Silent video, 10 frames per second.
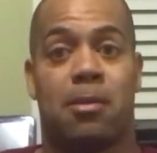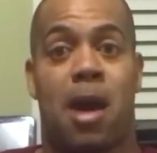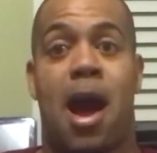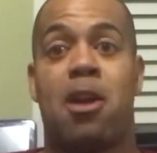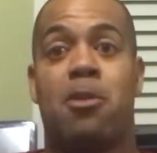
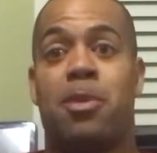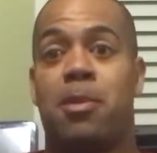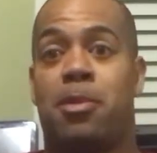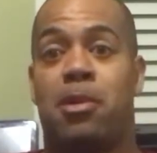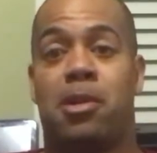hire
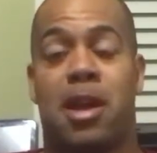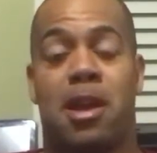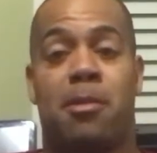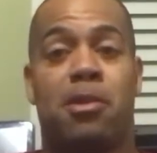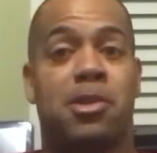people, and
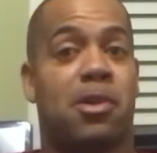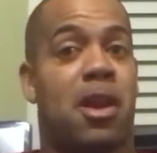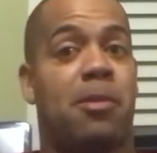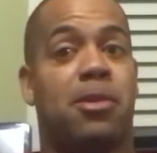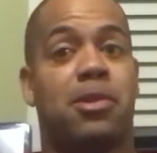I'm also
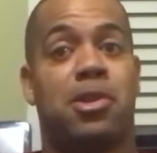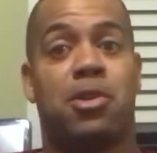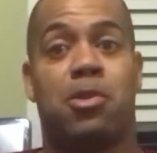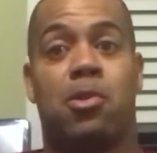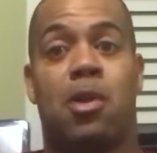able
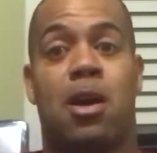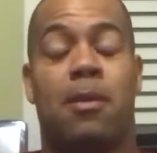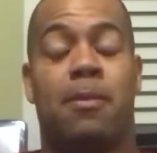to